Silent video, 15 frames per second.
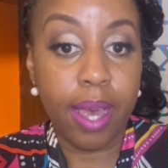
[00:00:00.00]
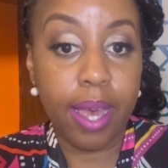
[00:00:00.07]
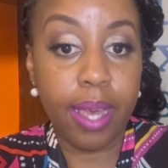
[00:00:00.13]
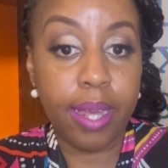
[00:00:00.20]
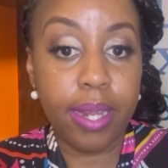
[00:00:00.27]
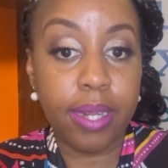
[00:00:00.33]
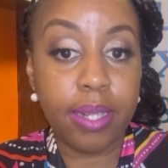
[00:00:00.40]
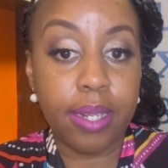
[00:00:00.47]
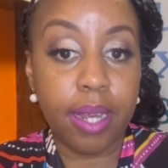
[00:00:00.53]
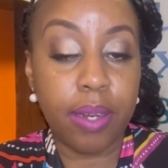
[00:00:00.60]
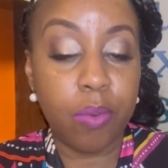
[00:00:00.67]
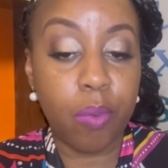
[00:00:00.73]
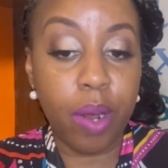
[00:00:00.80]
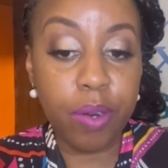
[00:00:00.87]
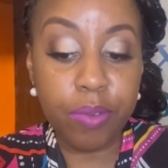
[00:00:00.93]
And,
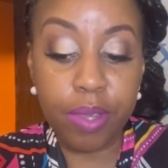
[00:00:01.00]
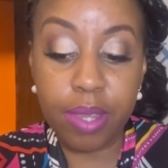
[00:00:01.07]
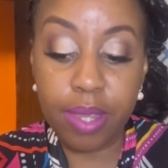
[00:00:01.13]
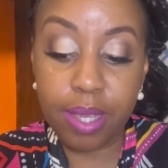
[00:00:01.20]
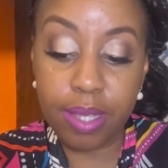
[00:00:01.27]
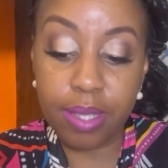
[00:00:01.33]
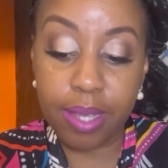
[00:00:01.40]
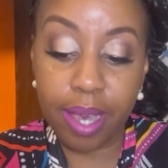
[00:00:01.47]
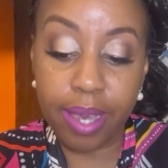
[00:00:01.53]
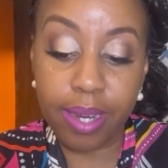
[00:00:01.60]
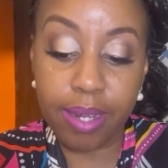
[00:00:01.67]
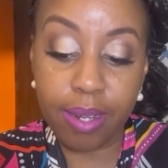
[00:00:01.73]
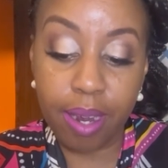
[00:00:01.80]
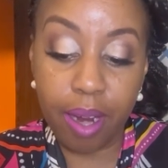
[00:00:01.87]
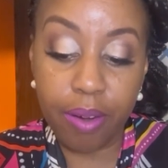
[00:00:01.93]
and one of the things I
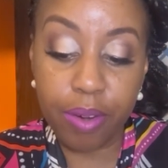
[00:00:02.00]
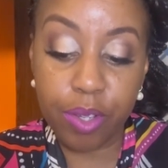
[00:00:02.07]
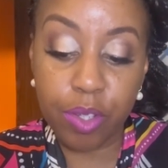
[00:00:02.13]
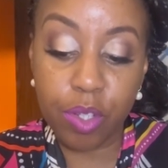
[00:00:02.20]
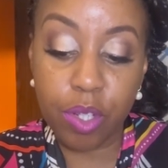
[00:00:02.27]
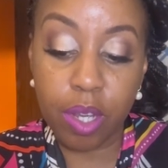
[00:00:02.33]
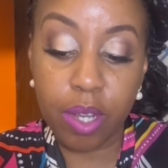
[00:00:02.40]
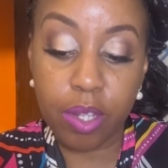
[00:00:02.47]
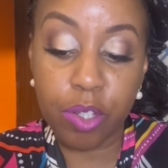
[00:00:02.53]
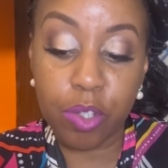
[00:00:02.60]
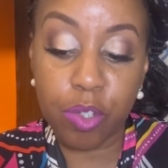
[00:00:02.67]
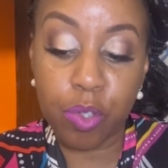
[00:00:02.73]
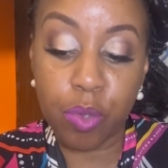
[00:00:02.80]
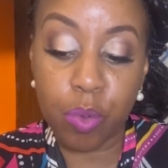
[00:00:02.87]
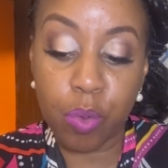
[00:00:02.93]
encouraged her
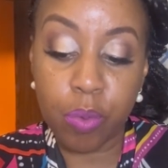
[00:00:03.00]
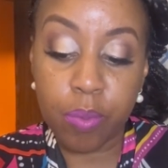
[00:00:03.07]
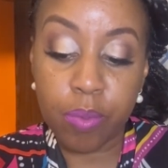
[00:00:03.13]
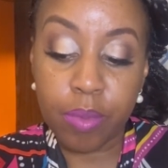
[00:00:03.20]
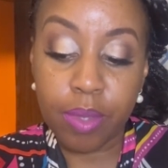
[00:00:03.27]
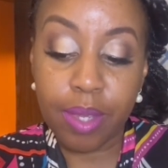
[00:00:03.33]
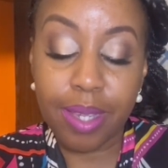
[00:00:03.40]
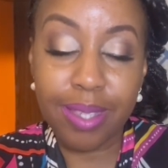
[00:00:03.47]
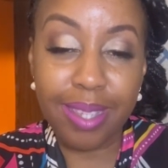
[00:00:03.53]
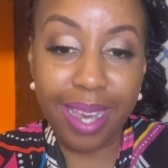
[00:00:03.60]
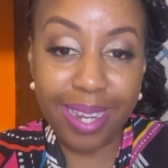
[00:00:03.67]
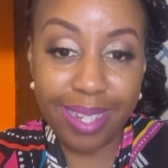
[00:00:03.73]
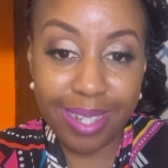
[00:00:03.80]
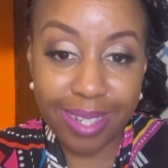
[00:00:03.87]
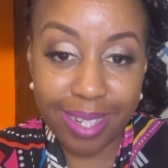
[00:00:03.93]
to do is
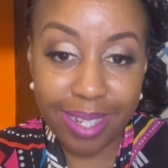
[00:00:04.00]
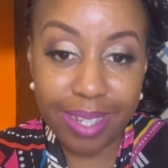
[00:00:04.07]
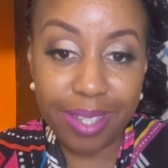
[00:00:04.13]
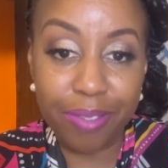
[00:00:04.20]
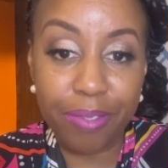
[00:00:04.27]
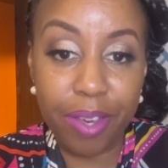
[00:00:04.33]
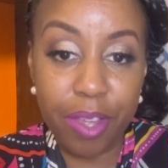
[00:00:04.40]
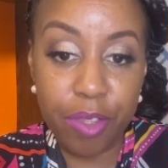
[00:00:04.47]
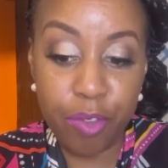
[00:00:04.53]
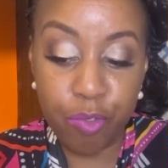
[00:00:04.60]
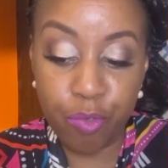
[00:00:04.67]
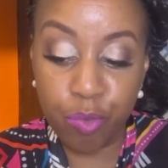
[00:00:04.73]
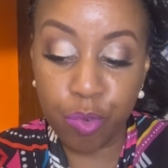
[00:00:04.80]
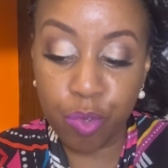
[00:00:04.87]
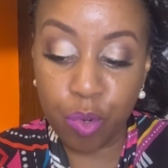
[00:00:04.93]
identify the
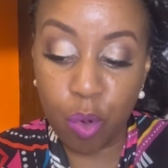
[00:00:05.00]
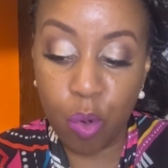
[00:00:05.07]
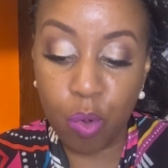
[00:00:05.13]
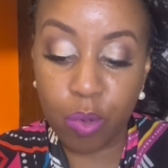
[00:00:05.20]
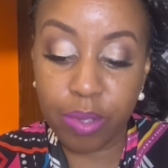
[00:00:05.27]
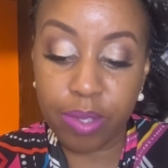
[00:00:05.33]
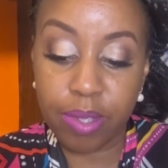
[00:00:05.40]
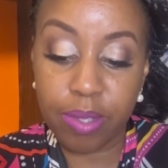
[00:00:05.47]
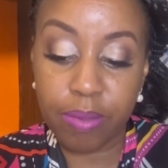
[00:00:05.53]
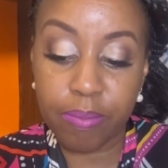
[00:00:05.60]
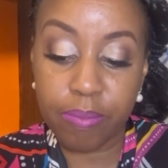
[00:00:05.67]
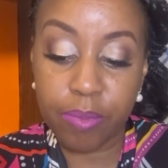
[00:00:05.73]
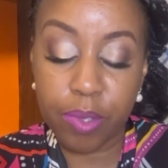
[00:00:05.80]
root cause.